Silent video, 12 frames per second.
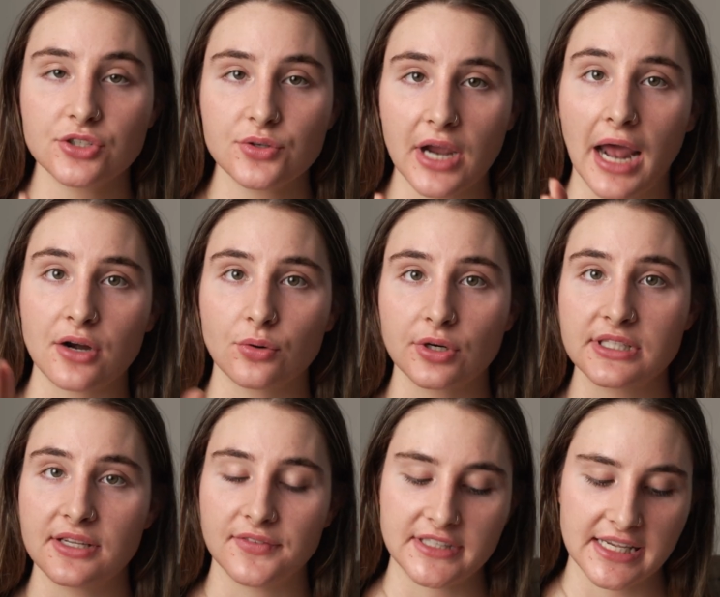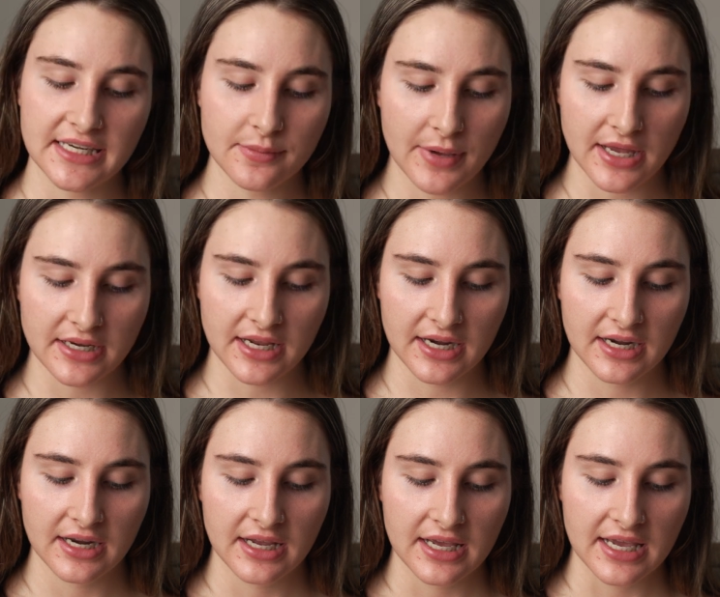2 categories, if it's independent
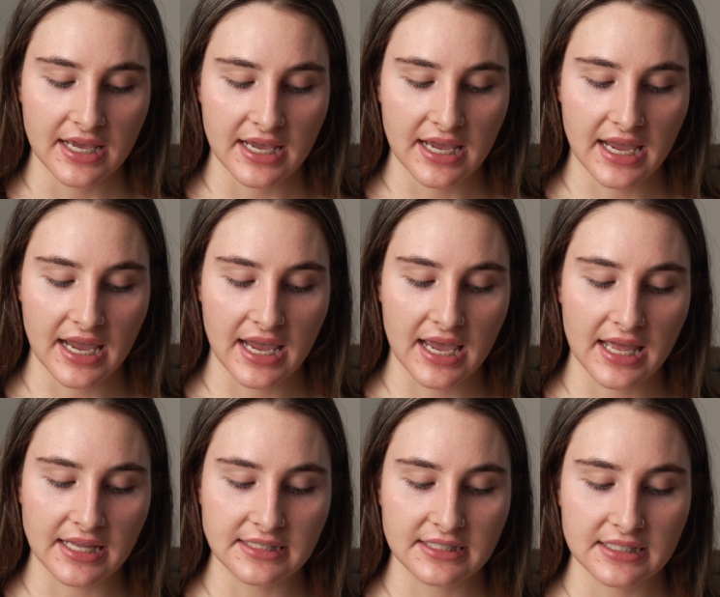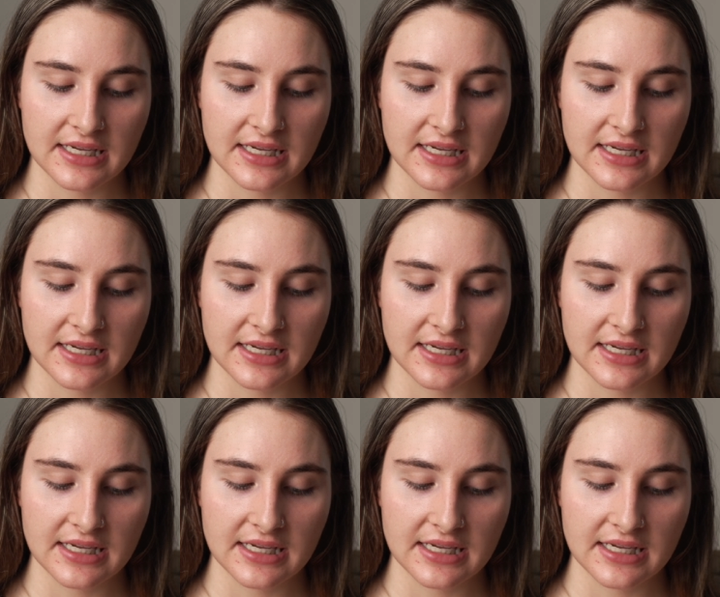and